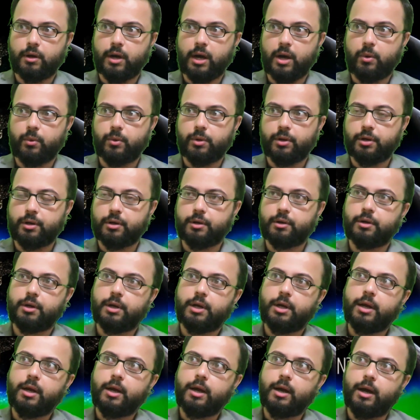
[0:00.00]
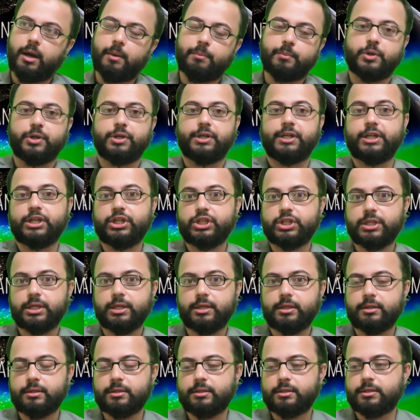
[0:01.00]
our
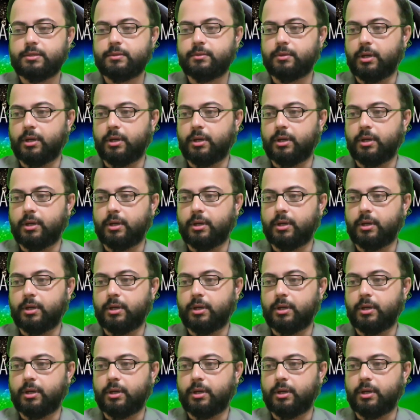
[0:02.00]
predictions,